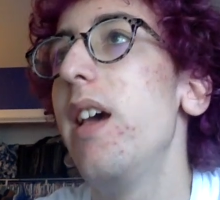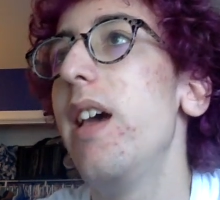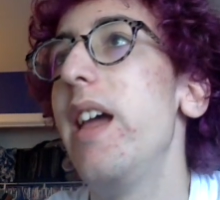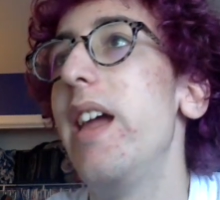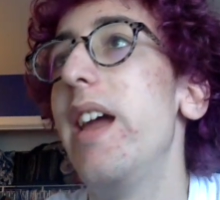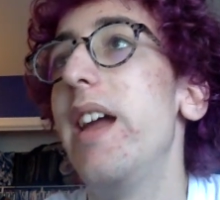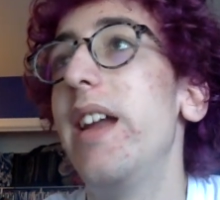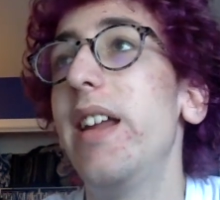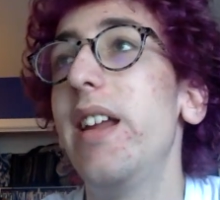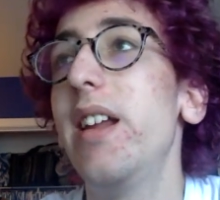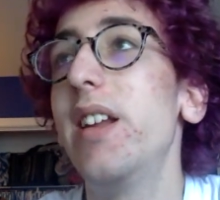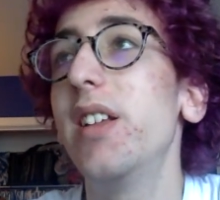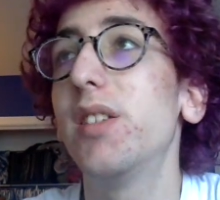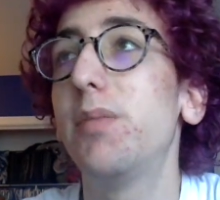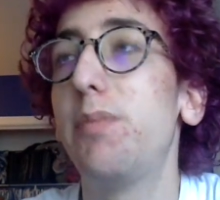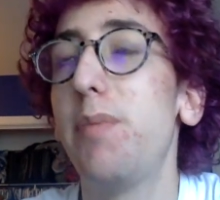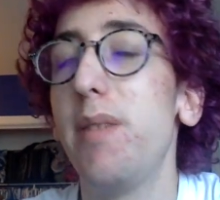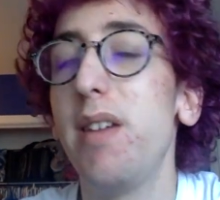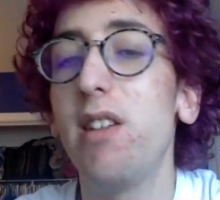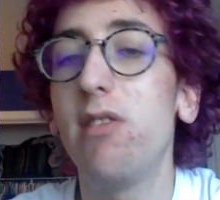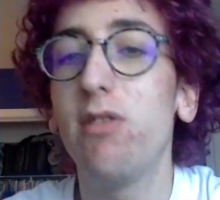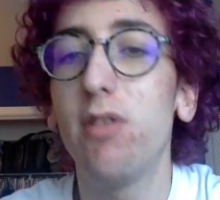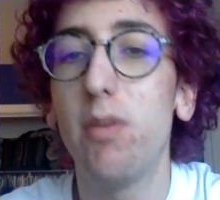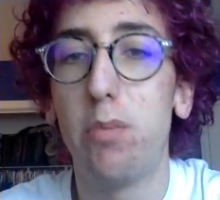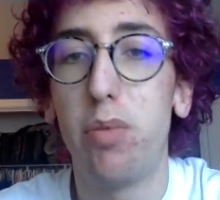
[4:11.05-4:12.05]
And it is
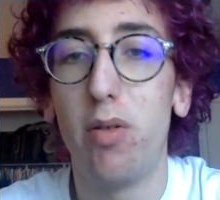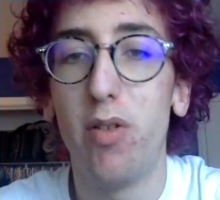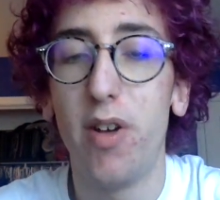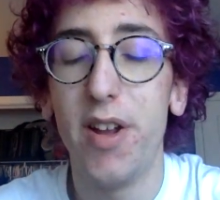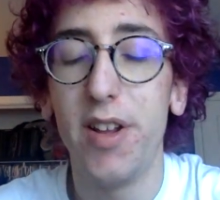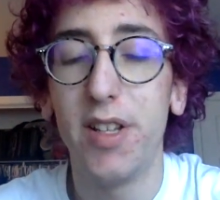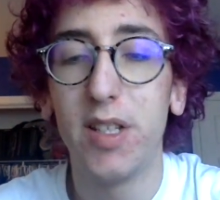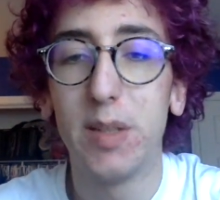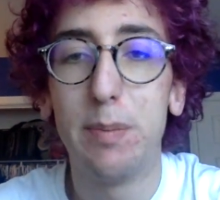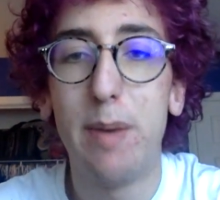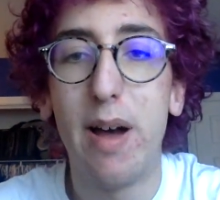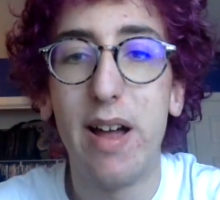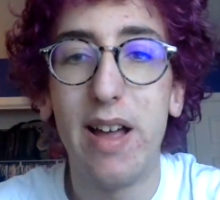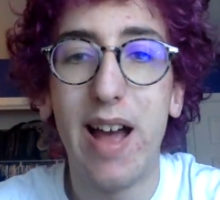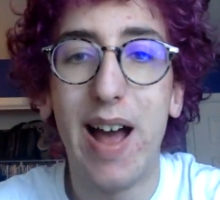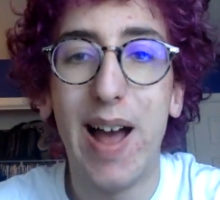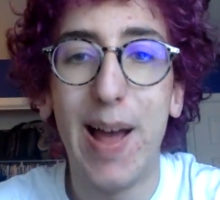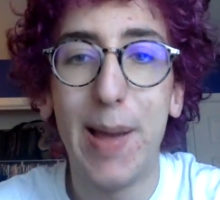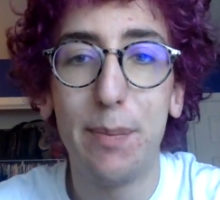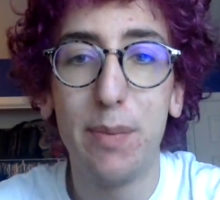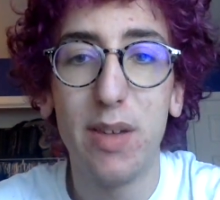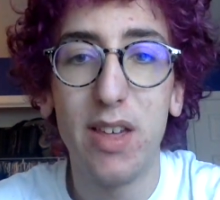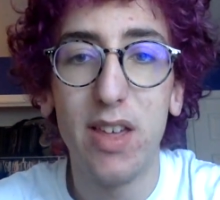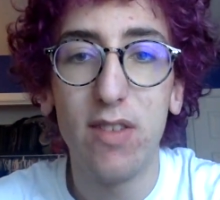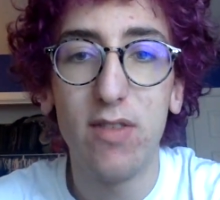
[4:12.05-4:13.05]
being replaced by
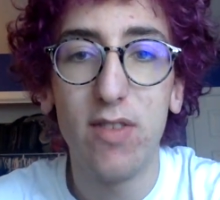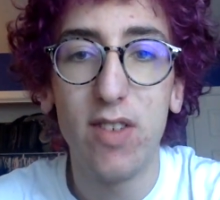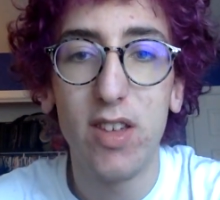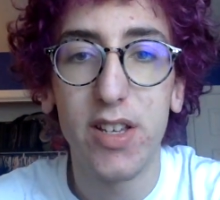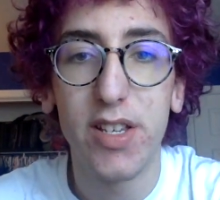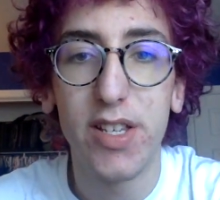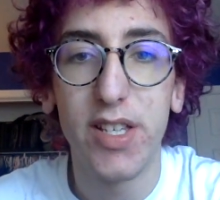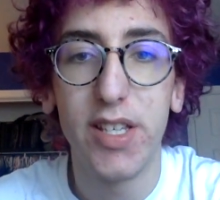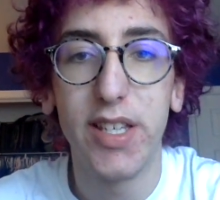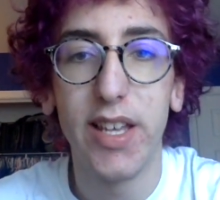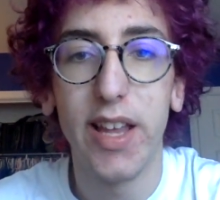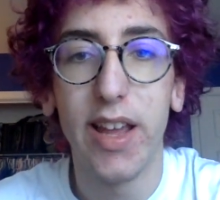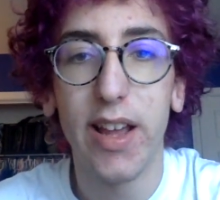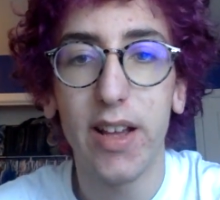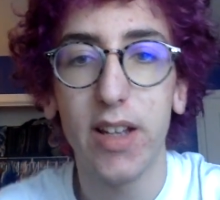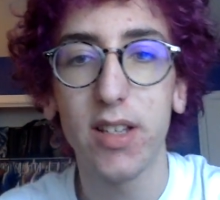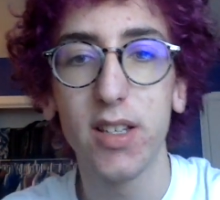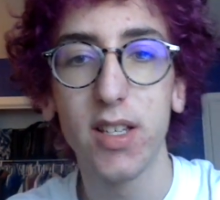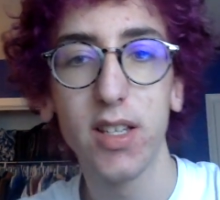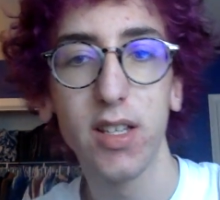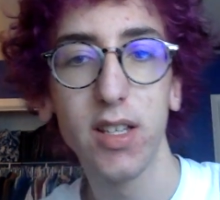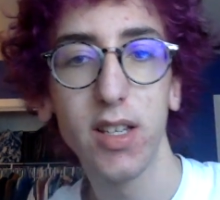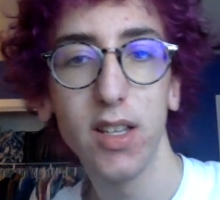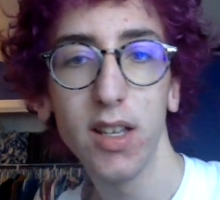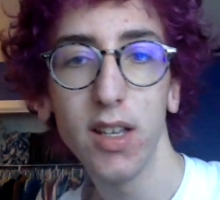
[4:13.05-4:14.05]

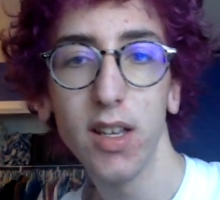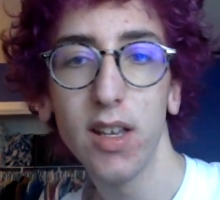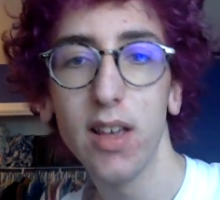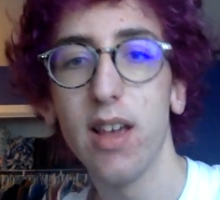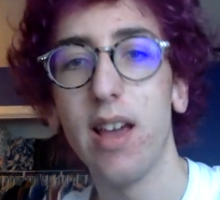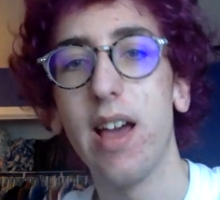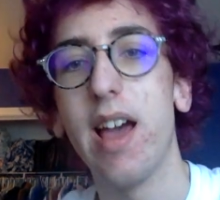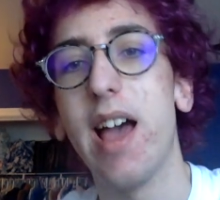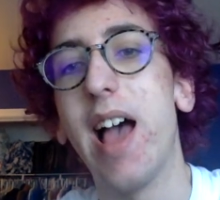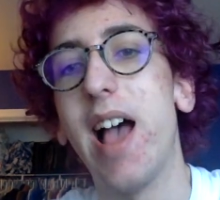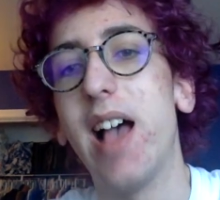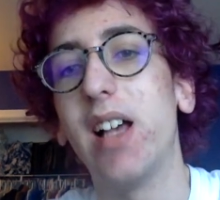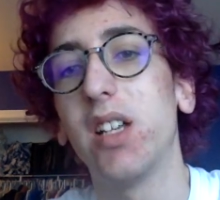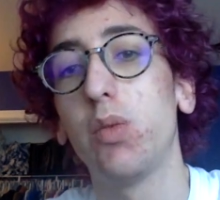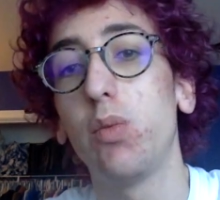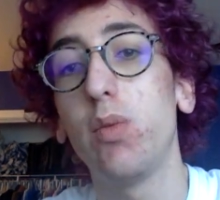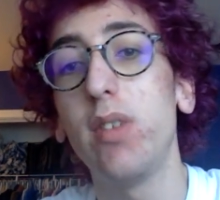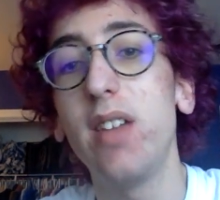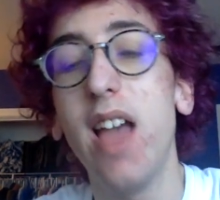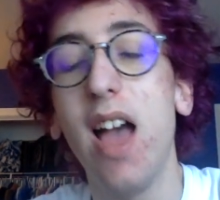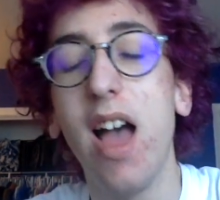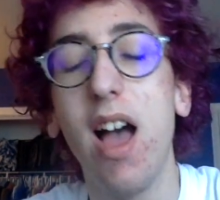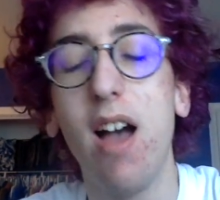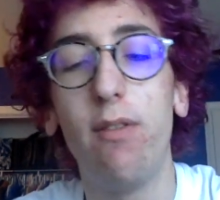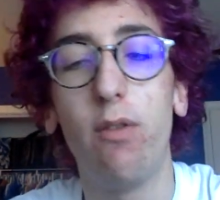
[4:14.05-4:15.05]
IPv6, as
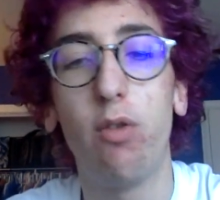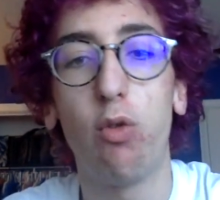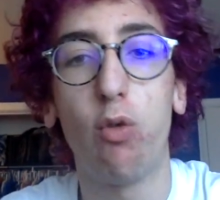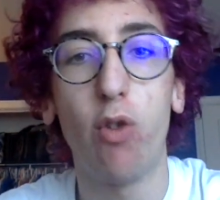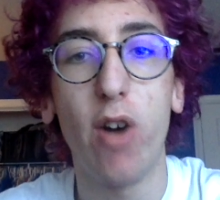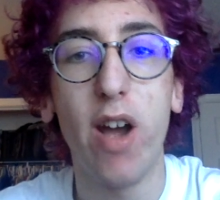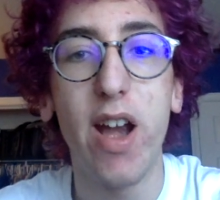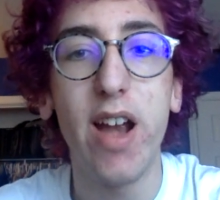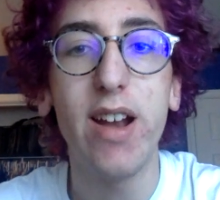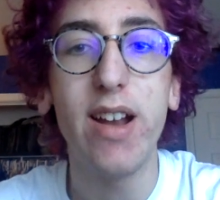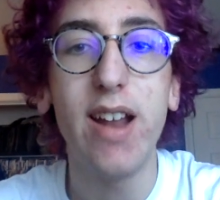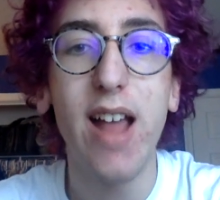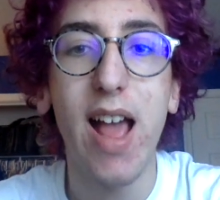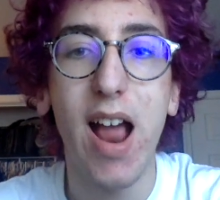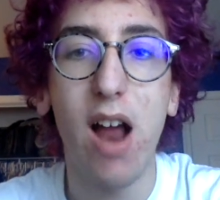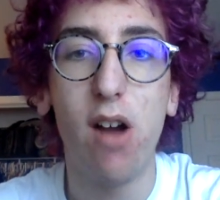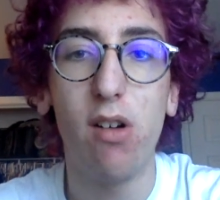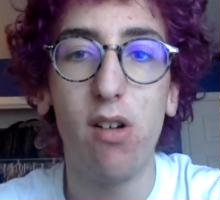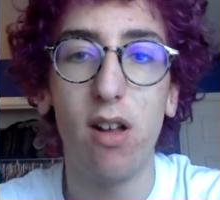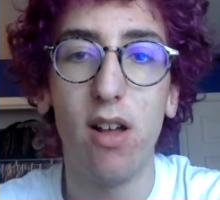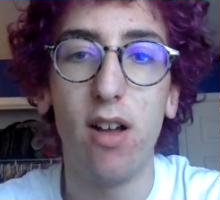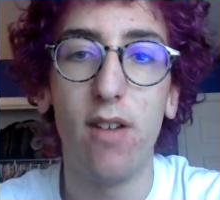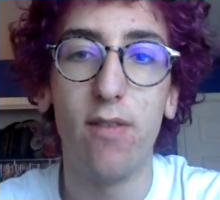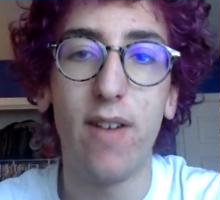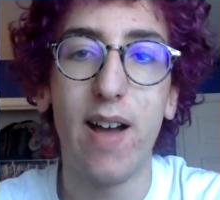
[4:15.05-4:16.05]
we have ran
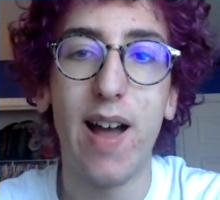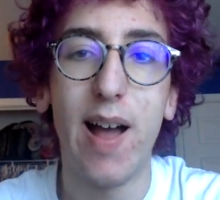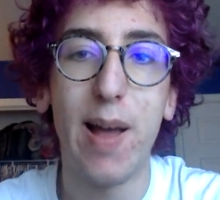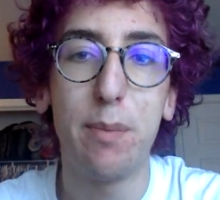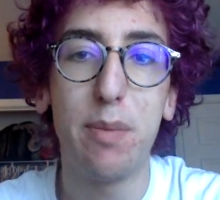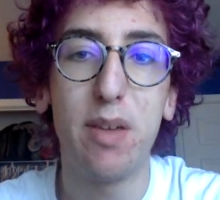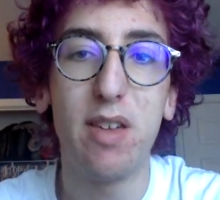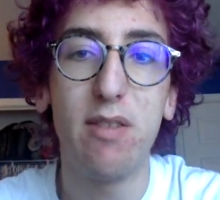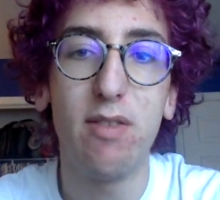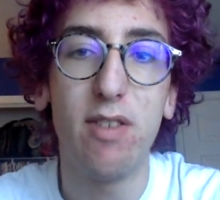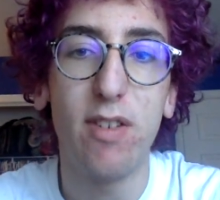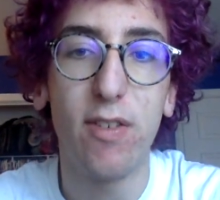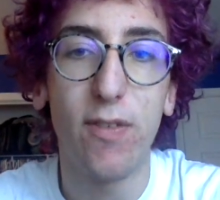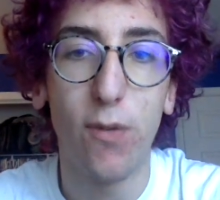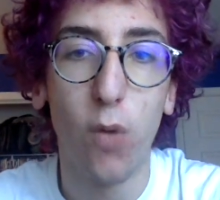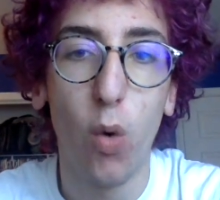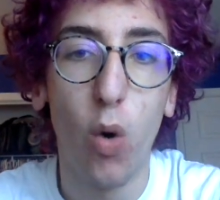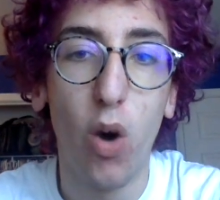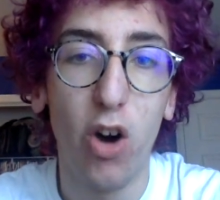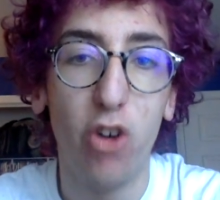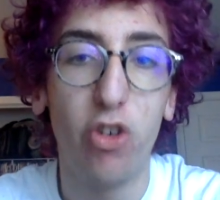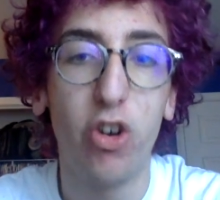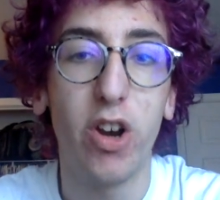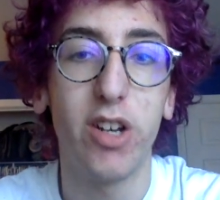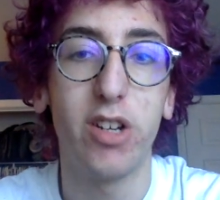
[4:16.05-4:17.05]
out of
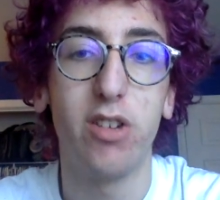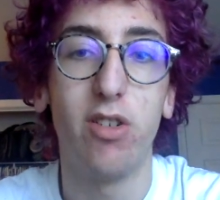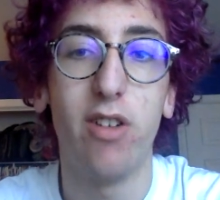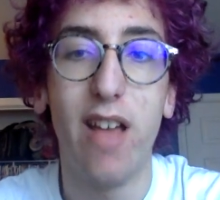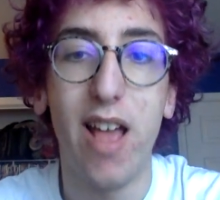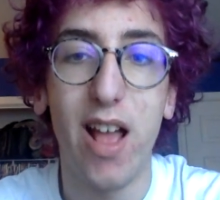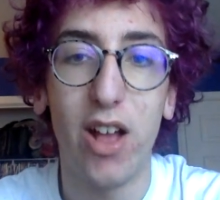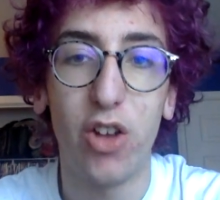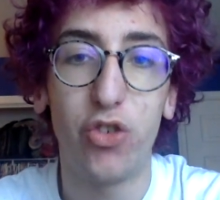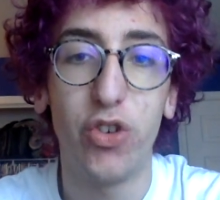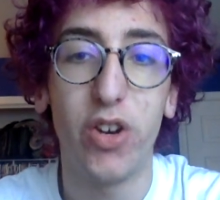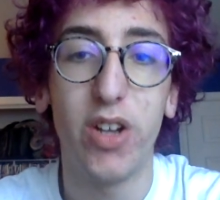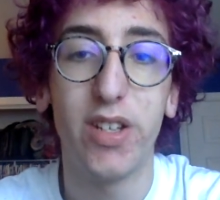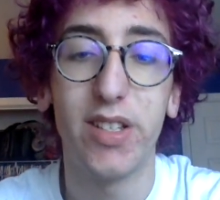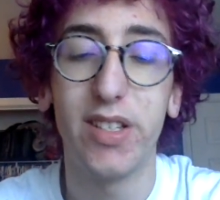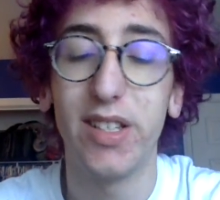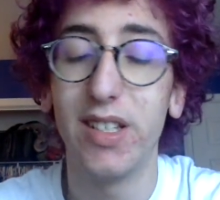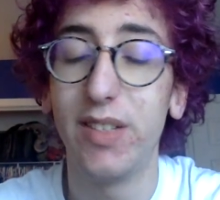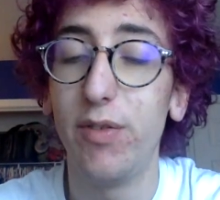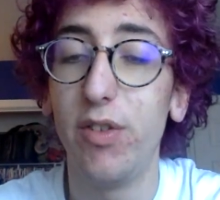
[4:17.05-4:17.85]
IPv4 addresses.